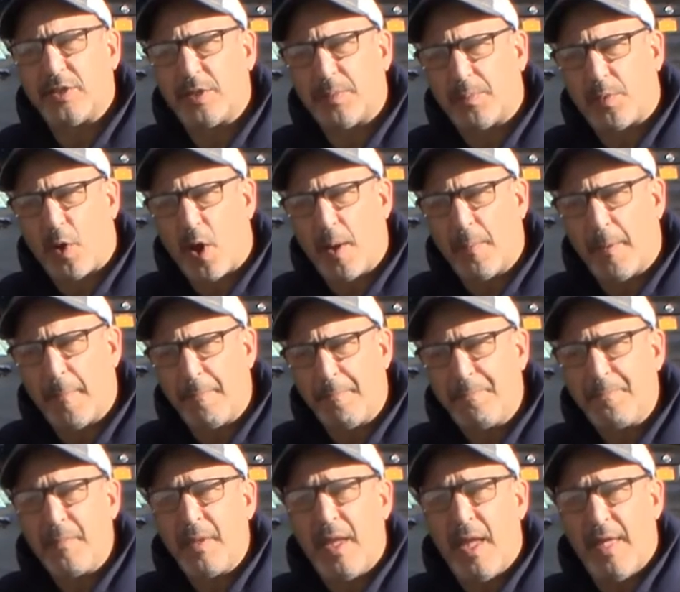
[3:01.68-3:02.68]
to prime it.
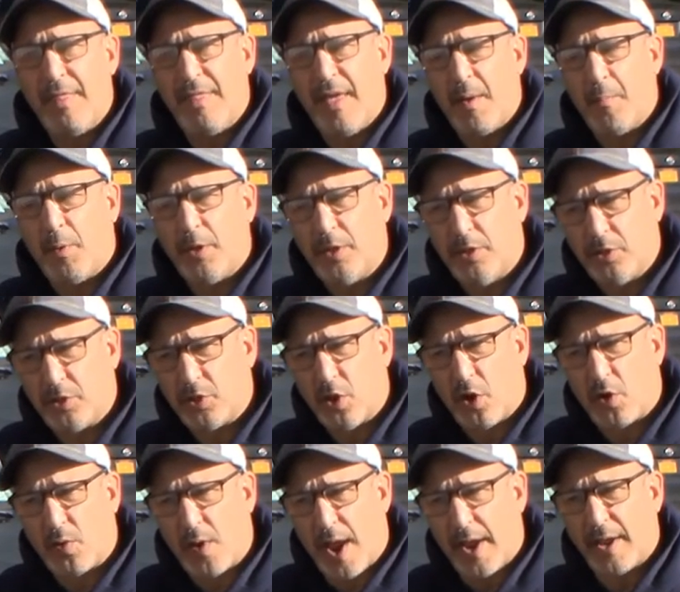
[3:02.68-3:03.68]
And then when you
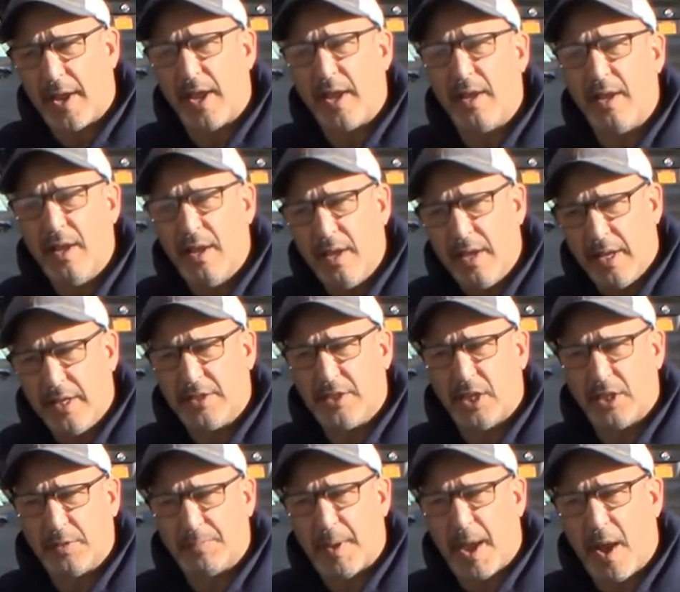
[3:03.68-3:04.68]
start cranking, it
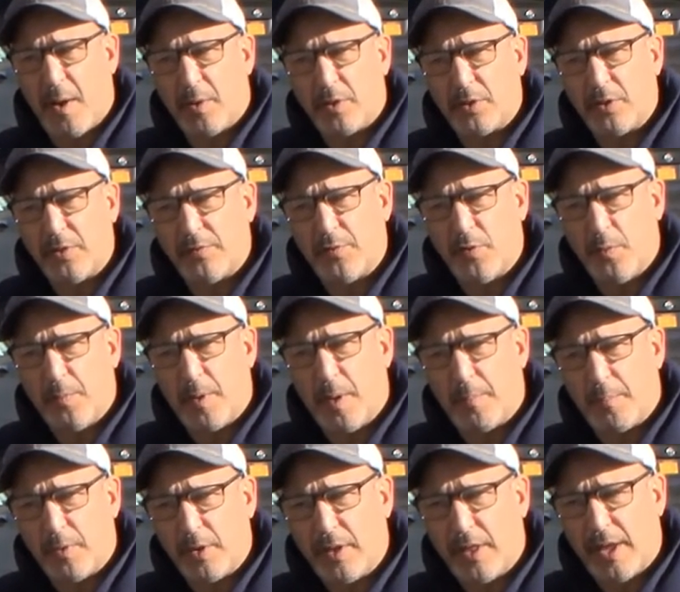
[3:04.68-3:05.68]
sends power to the fuel
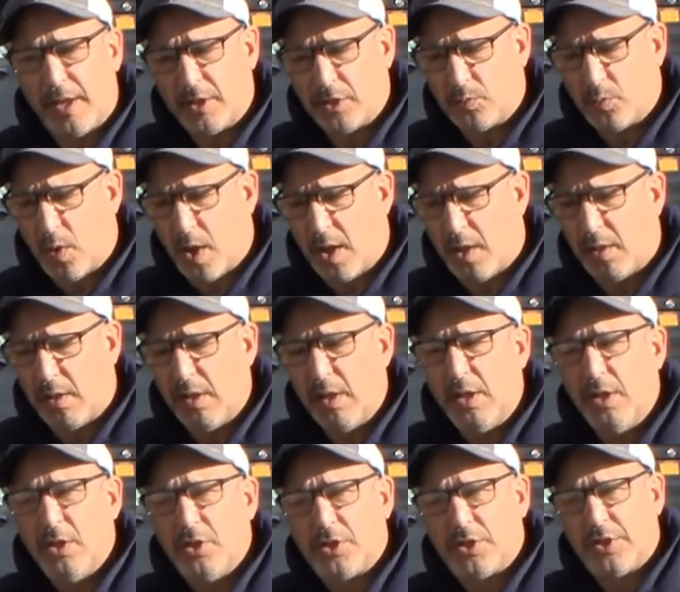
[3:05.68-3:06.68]
pump relay as well,
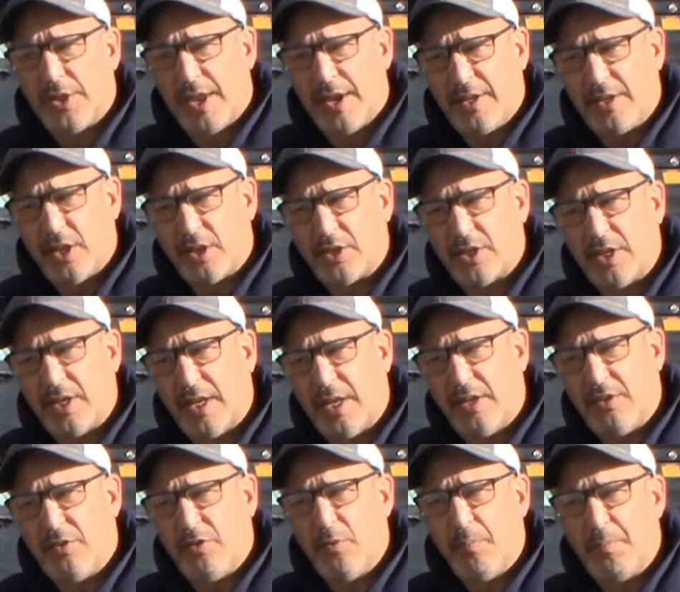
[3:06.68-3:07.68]
so that it doesn't
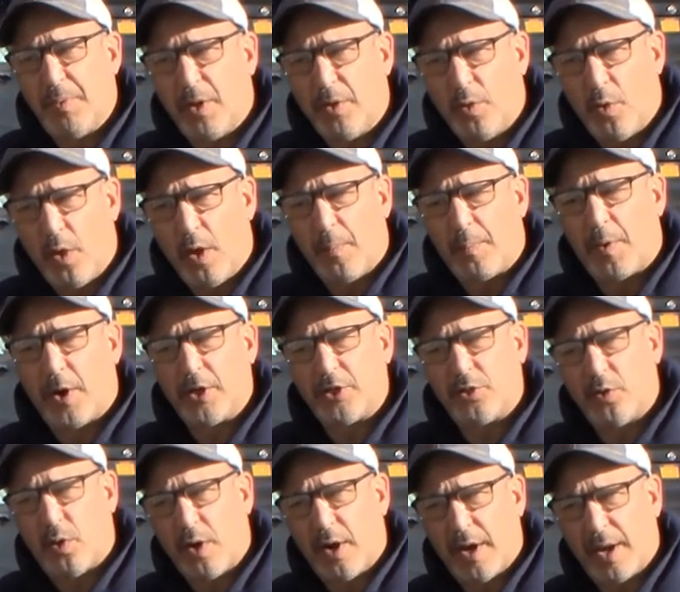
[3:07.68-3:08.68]
need to build oil
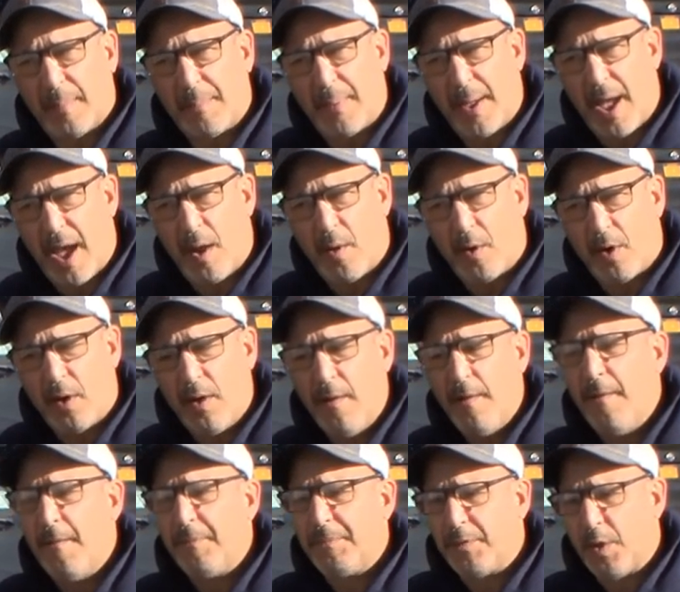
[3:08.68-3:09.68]
pressure in order to get power.
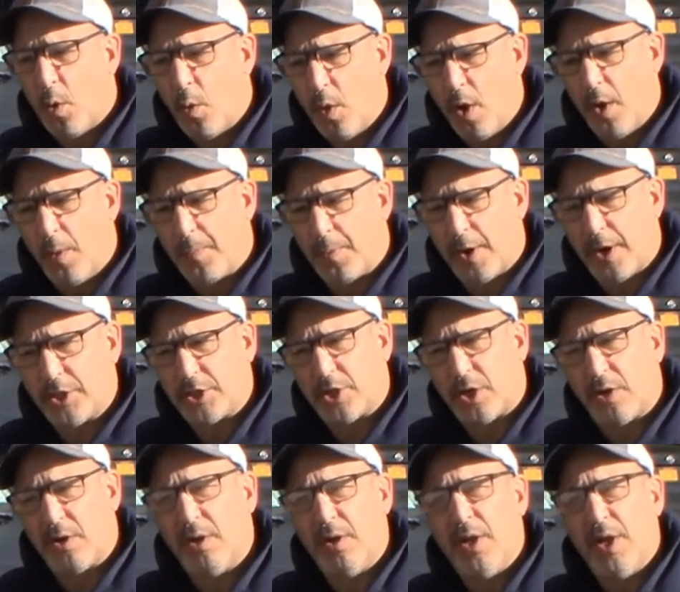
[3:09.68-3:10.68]
The oil
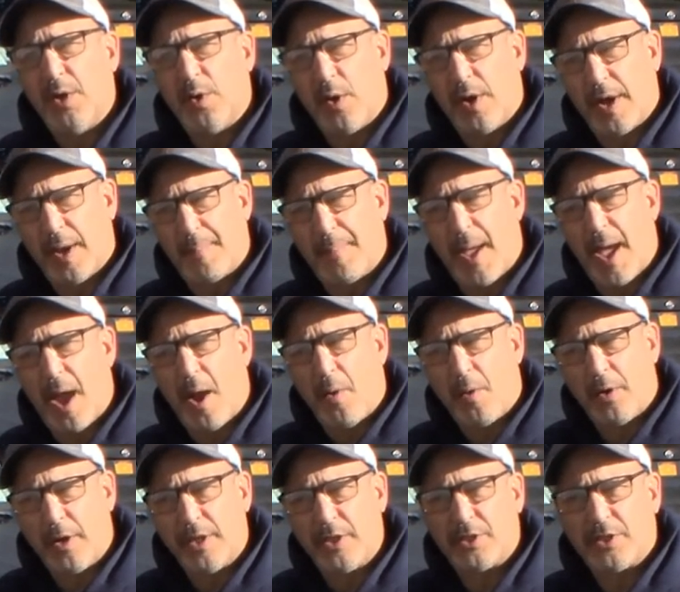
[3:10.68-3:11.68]
pressure in order to get
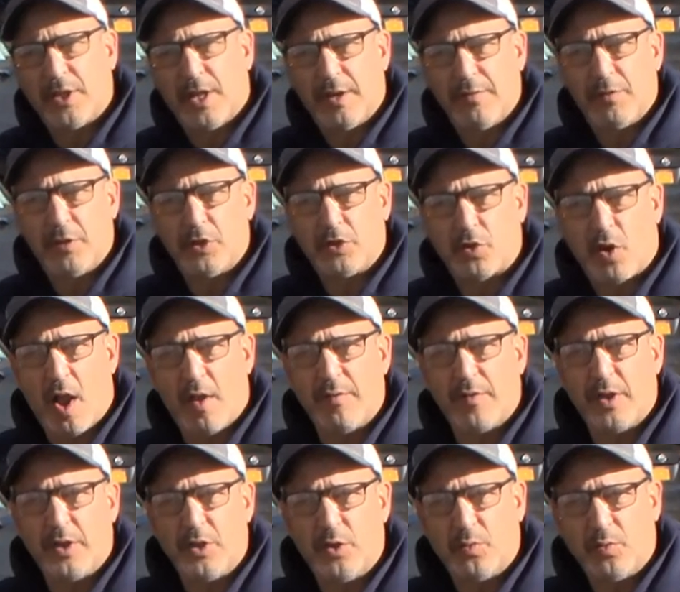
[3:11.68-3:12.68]
power is so that if you're
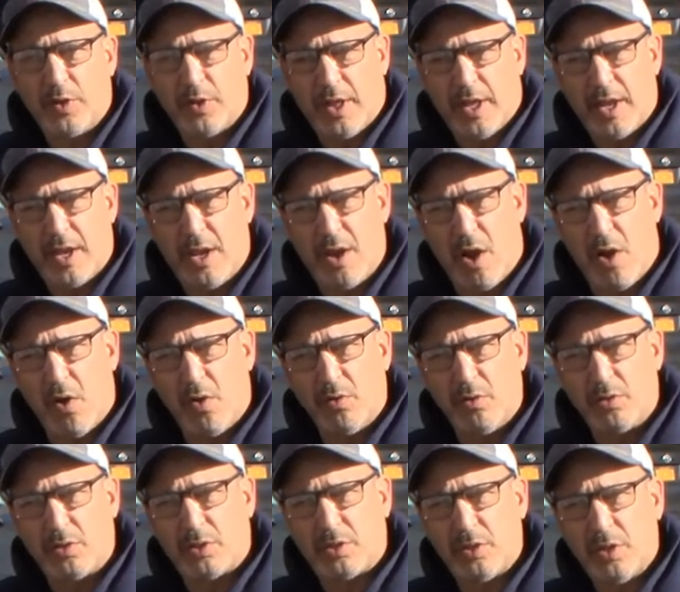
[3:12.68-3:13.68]
driving and your relay
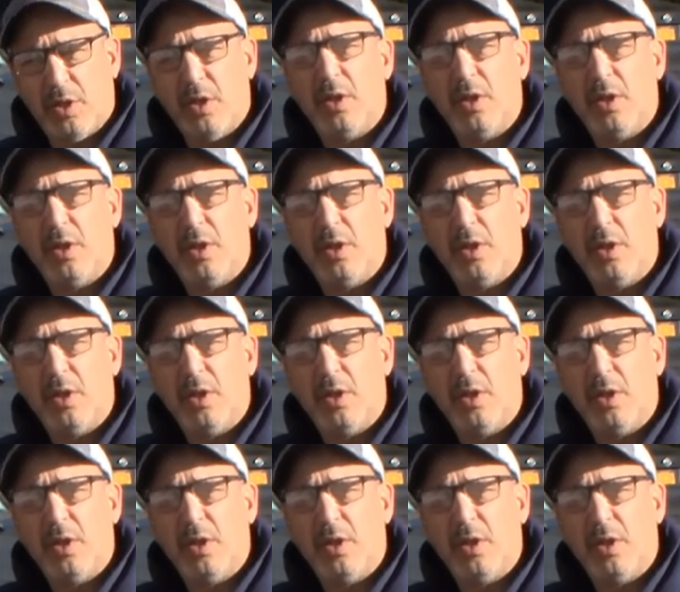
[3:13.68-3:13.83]
goes